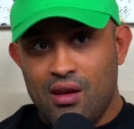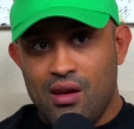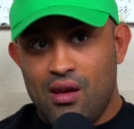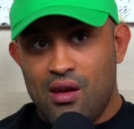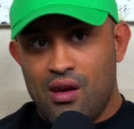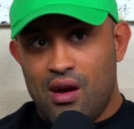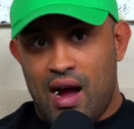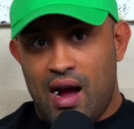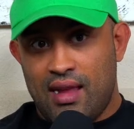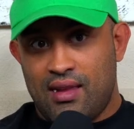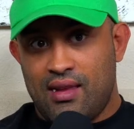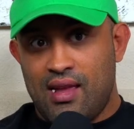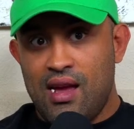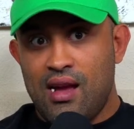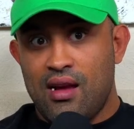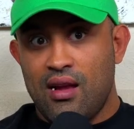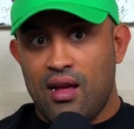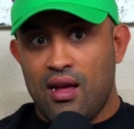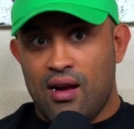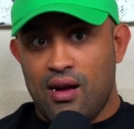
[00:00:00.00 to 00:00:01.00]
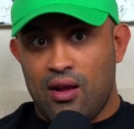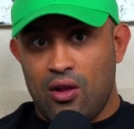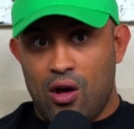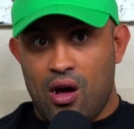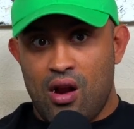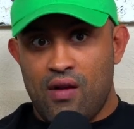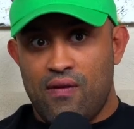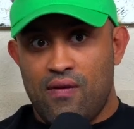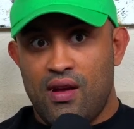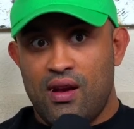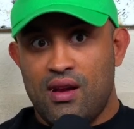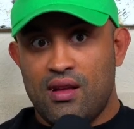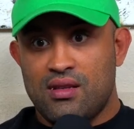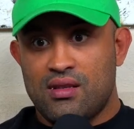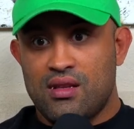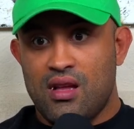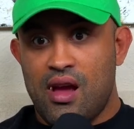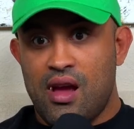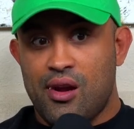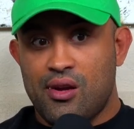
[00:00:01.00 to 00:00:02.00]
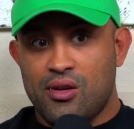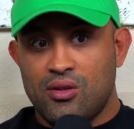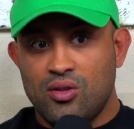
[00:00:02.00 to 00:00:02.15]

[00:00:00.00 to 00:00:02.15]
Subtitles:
I think like a lot of it is like,